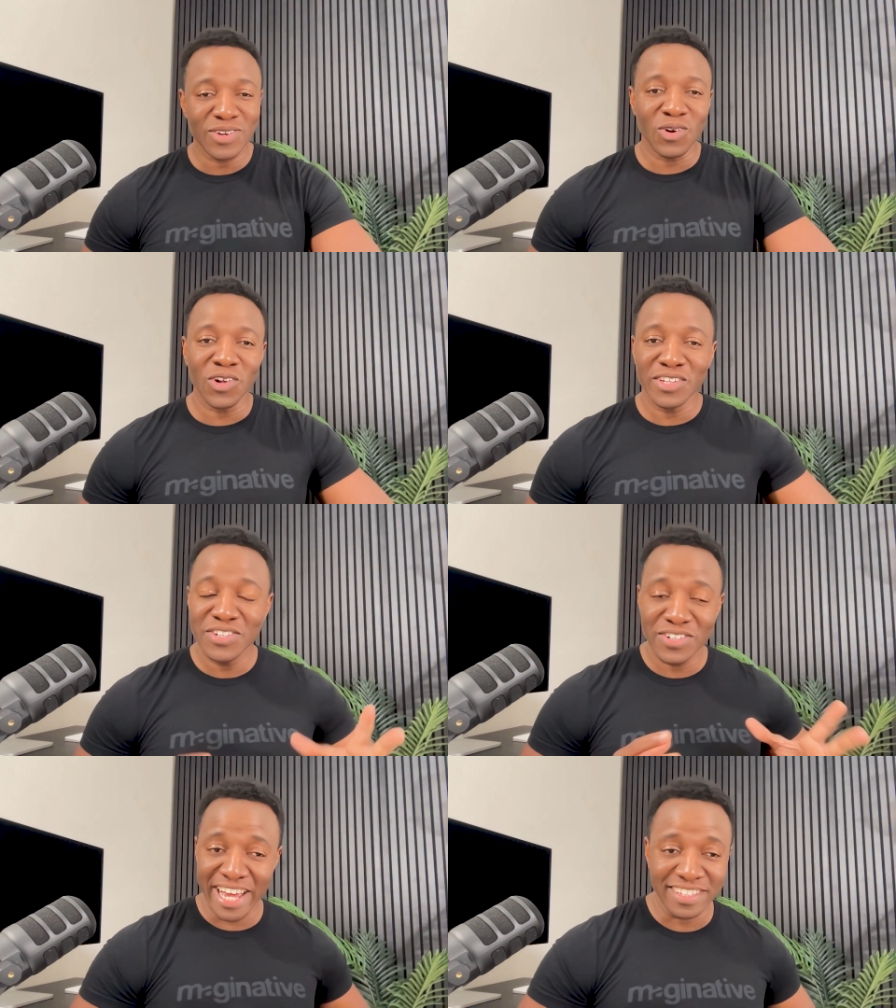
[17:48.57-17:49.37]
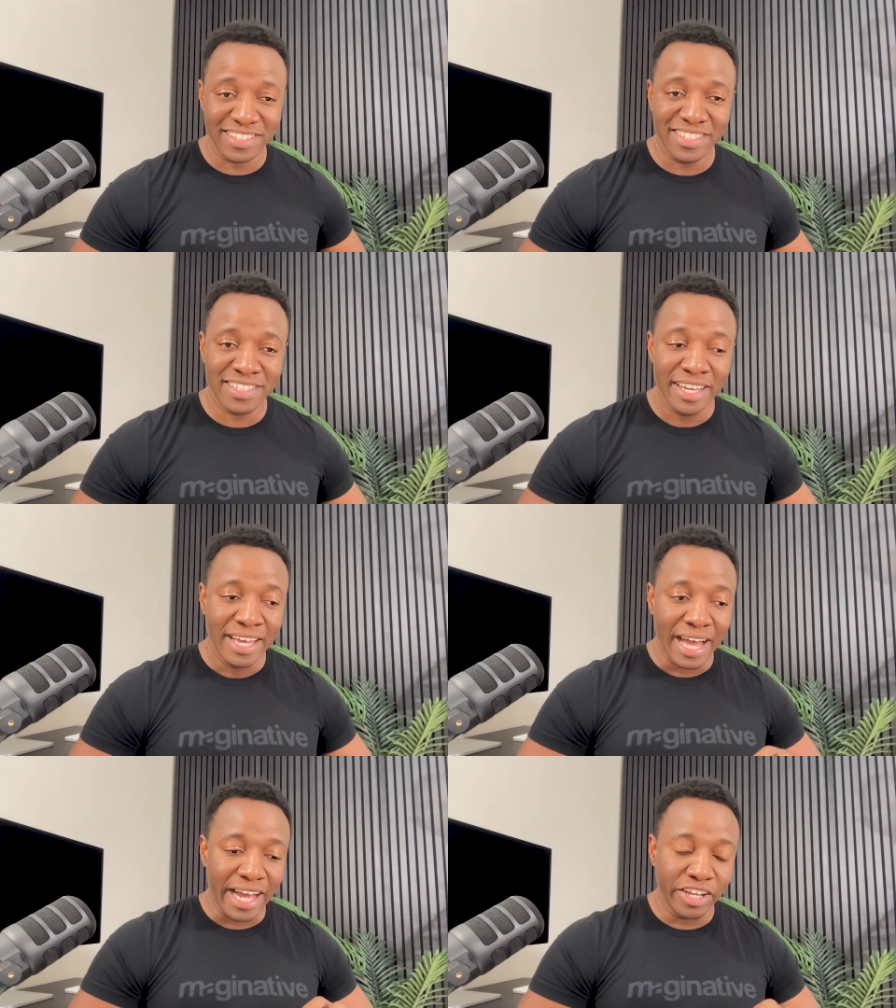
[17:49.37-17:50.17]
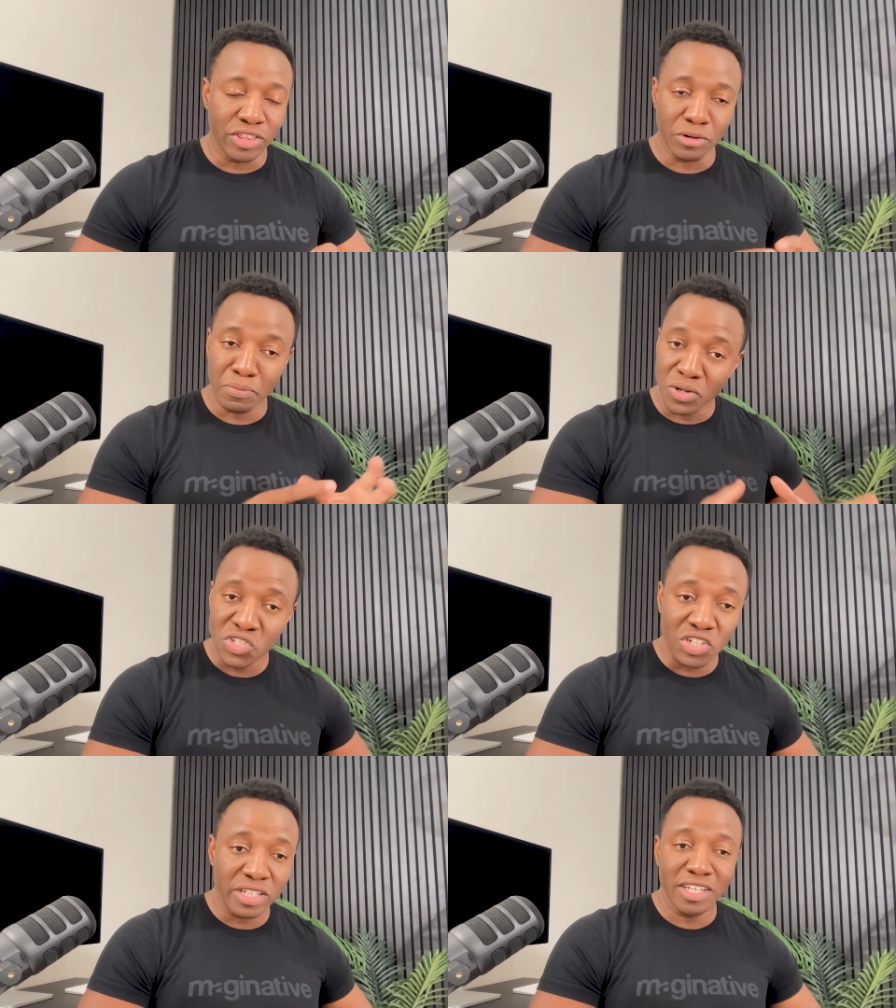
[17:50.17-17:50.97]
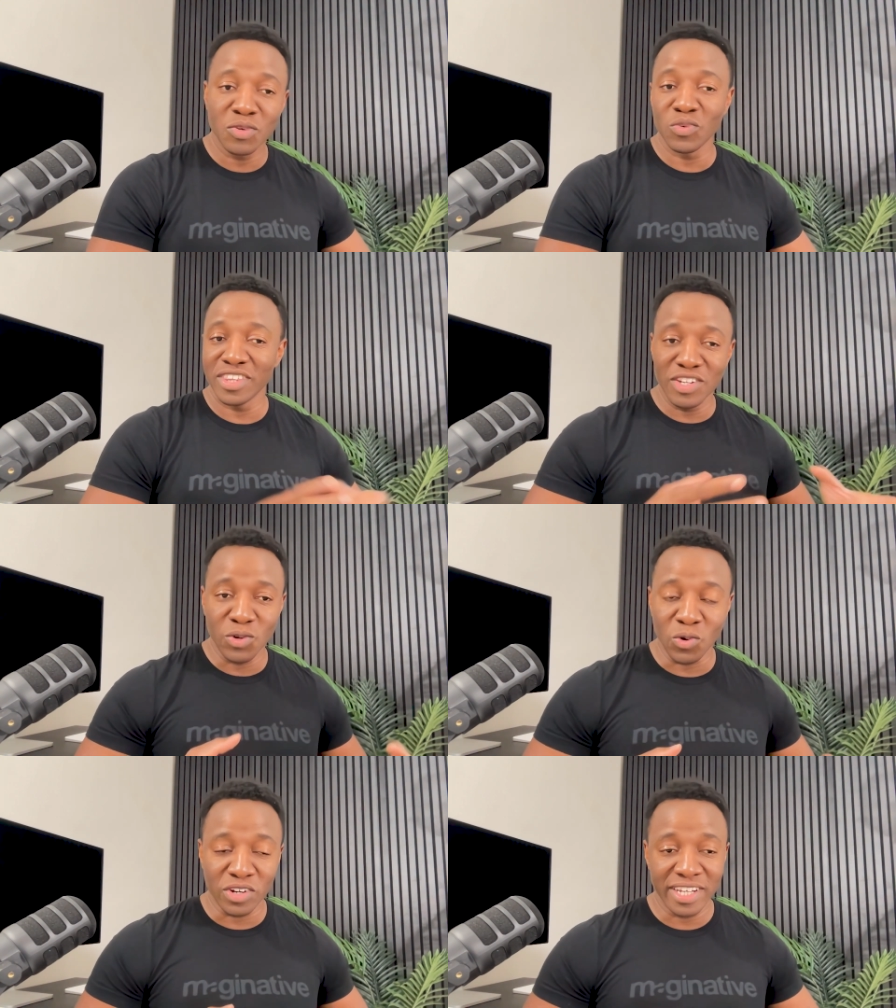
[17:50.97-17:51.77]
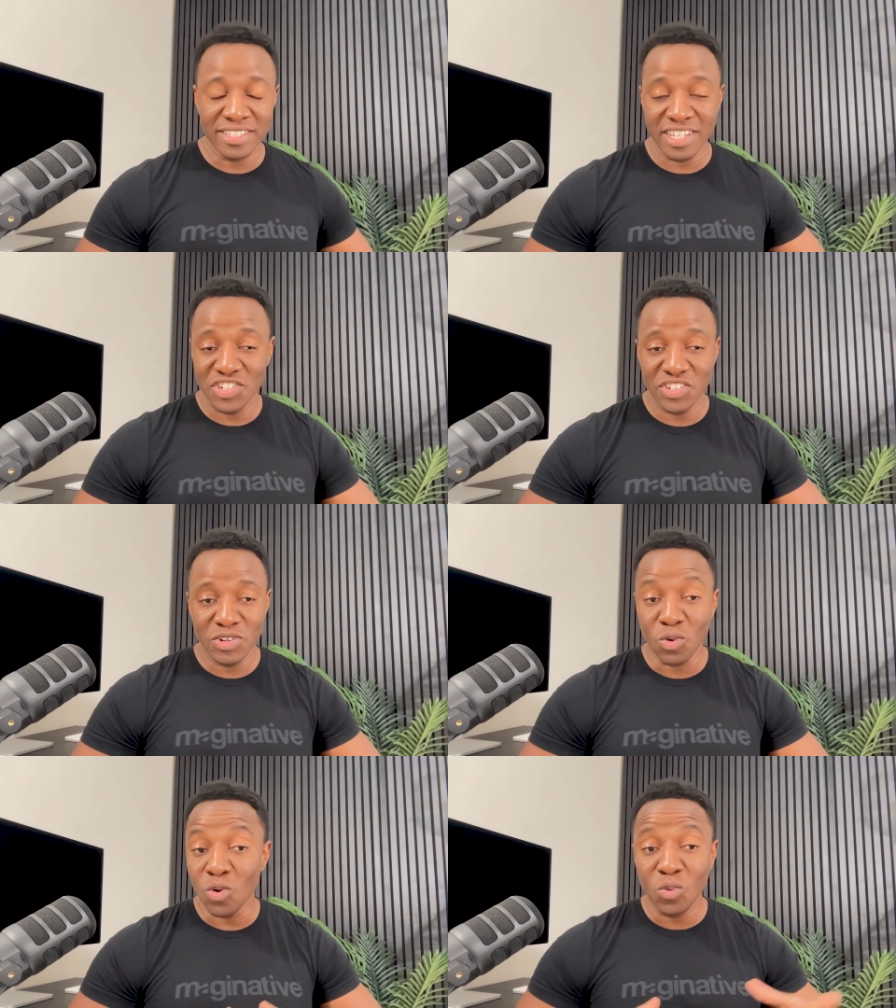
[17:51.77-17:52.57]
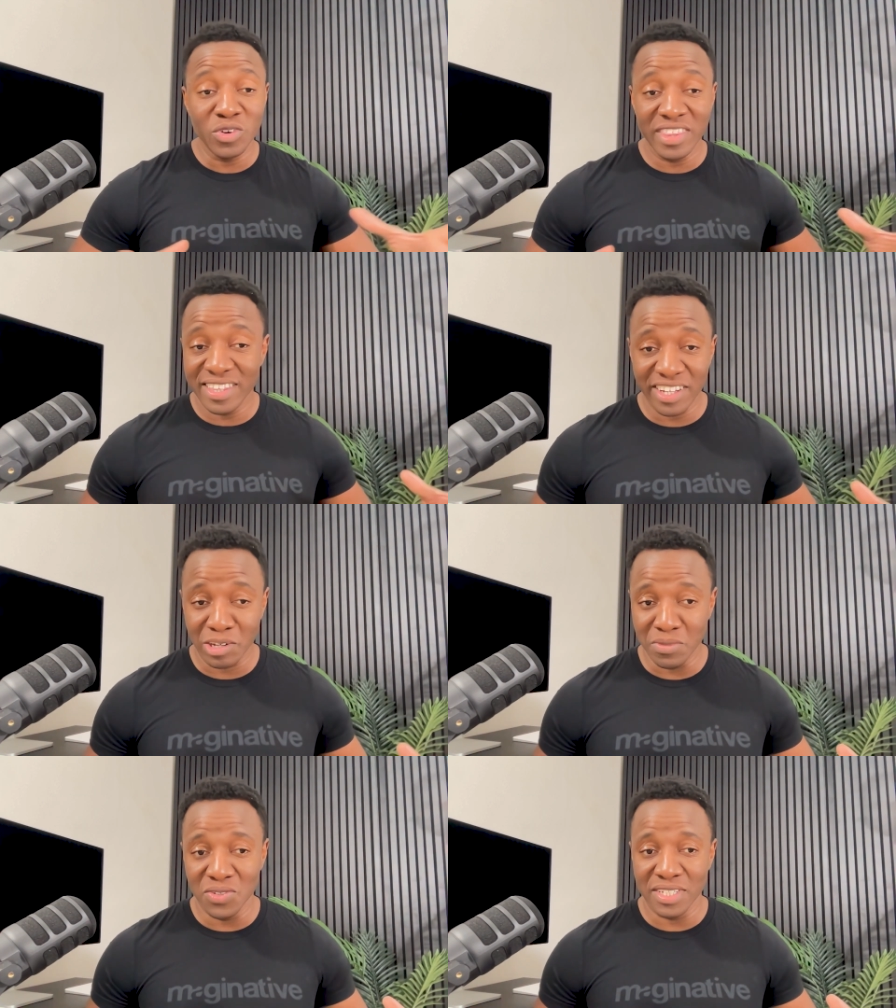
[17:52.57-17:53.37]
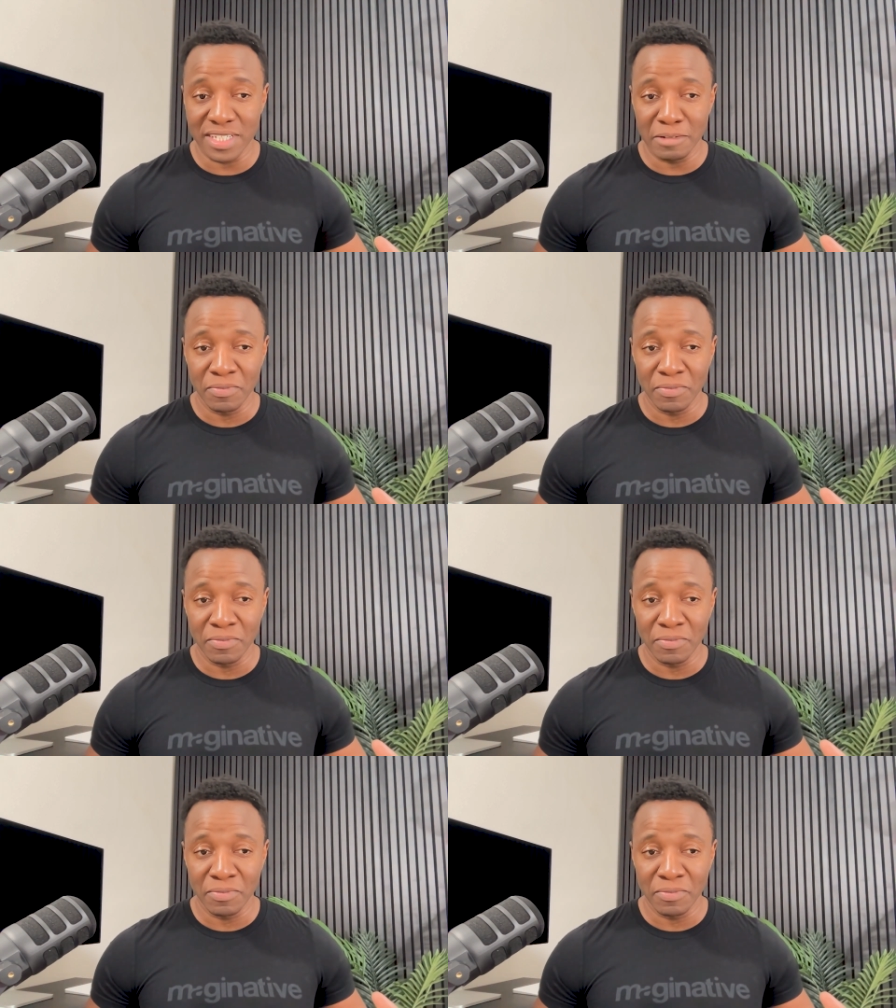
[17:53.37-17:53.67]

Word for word: all your assets either personally within your organization or within the community.